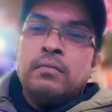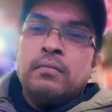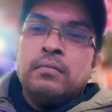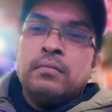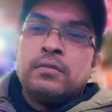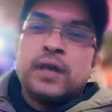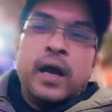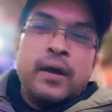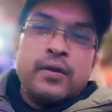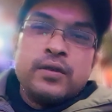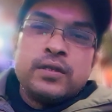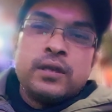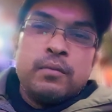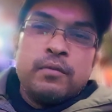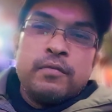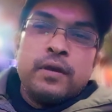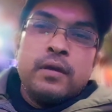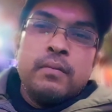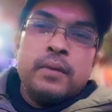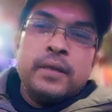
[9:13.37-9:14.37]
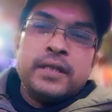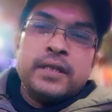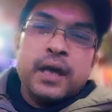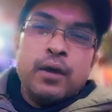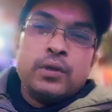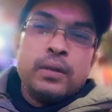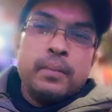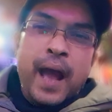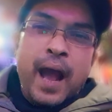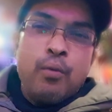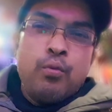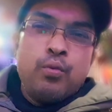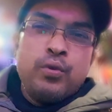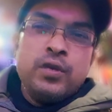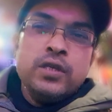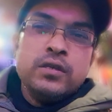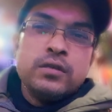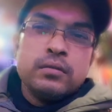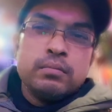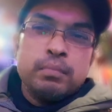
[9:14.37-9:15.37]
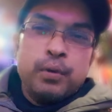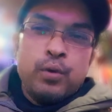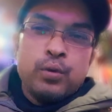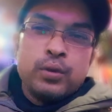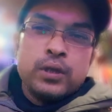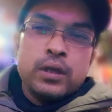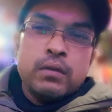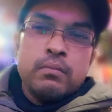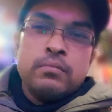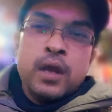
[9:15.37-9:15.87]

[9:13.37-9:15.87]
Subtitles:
Sign some of them and tell them how we support them.